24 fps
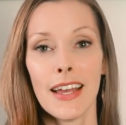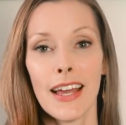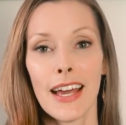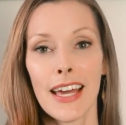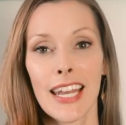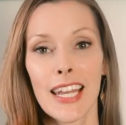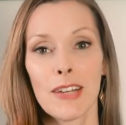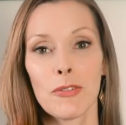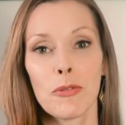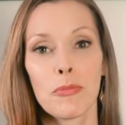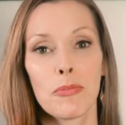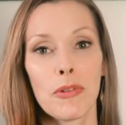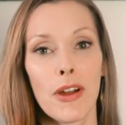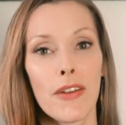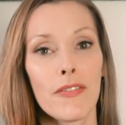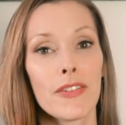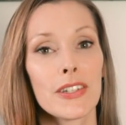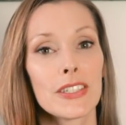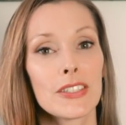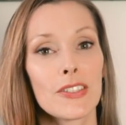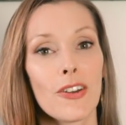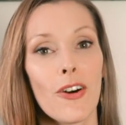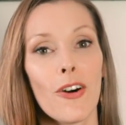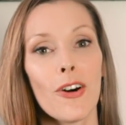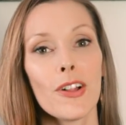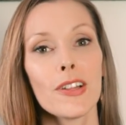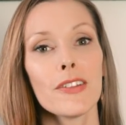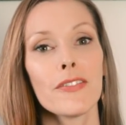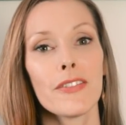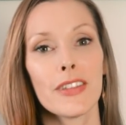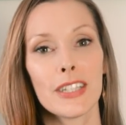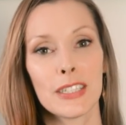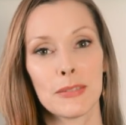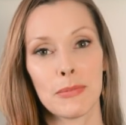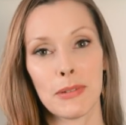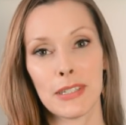and I will preface all of
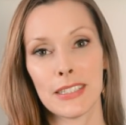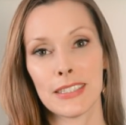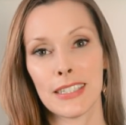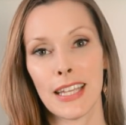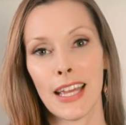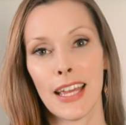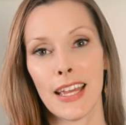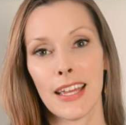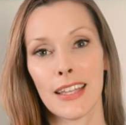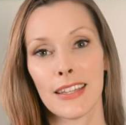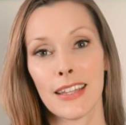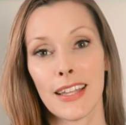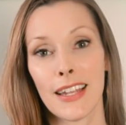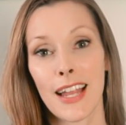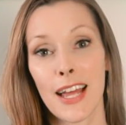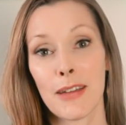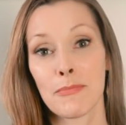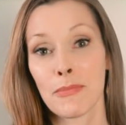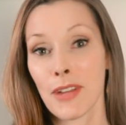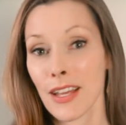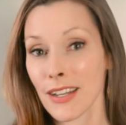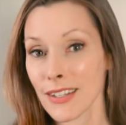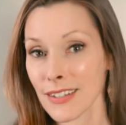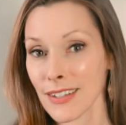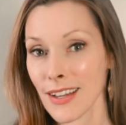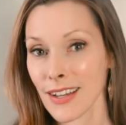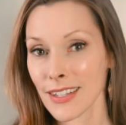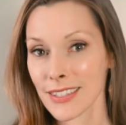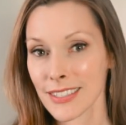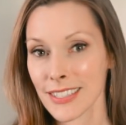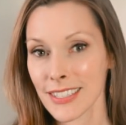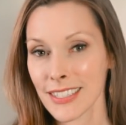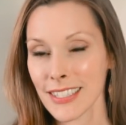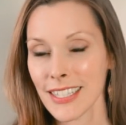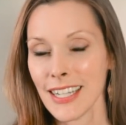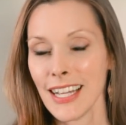this by saying that I'm not a
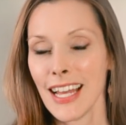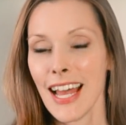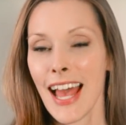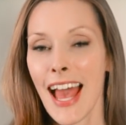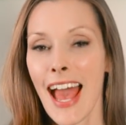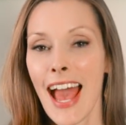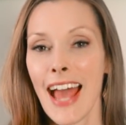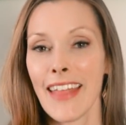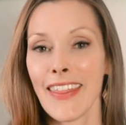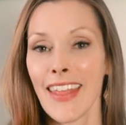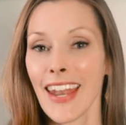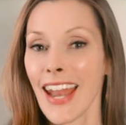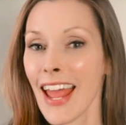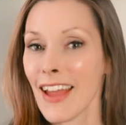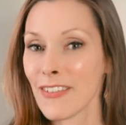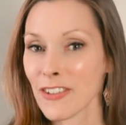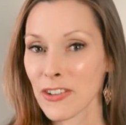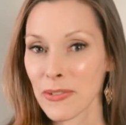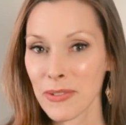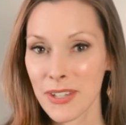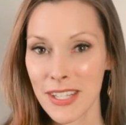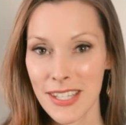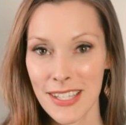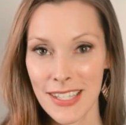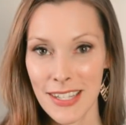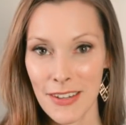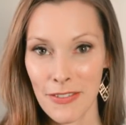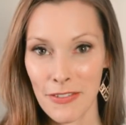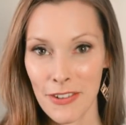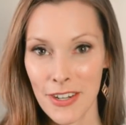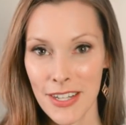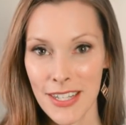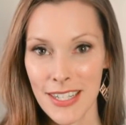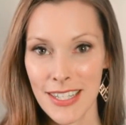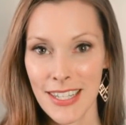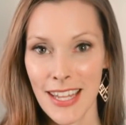doctor and that everyone is
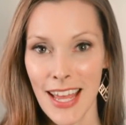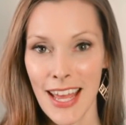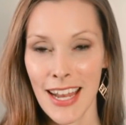different,